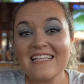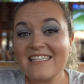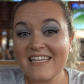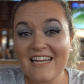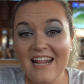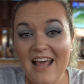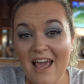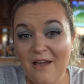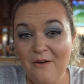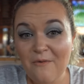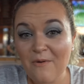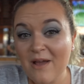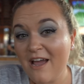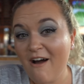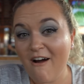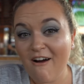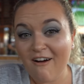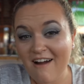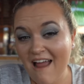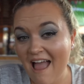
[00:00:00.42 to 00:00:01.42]
Today we
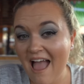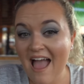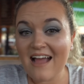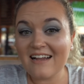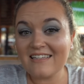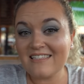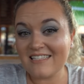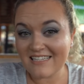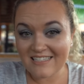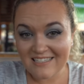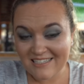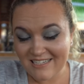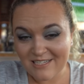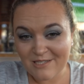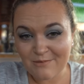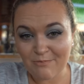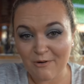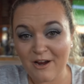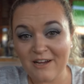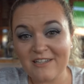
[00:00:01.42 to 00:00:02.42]
are at Disney
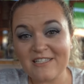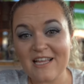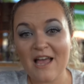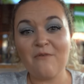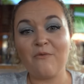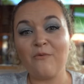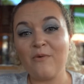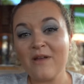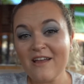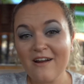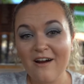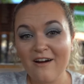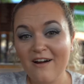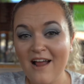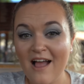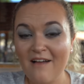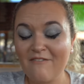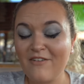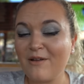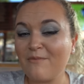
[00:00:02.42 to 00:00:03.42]
Springs and we are
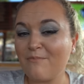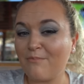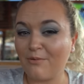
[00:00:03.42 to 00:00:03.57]
having